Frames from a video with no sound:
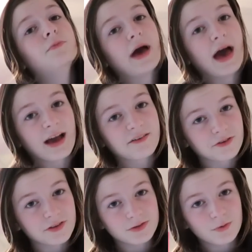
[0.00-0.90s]
pack
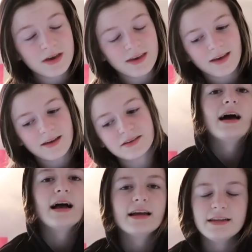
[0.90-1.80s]
for this weekend.
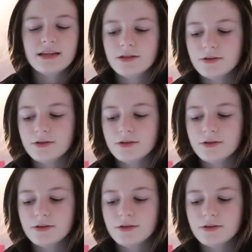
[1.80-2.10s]
I need